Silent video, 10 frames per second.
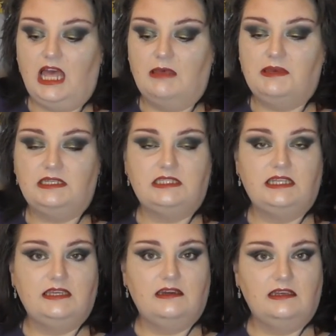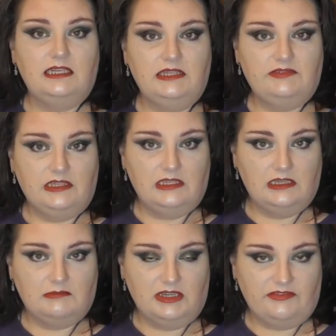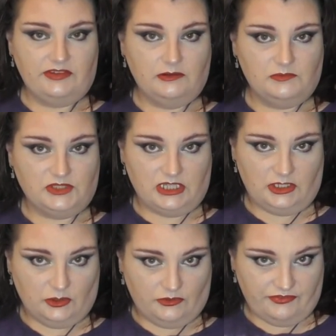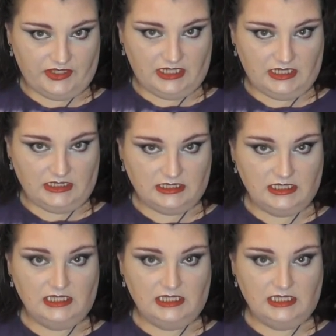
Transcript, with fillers: uh, but they are leaving my films in your feed,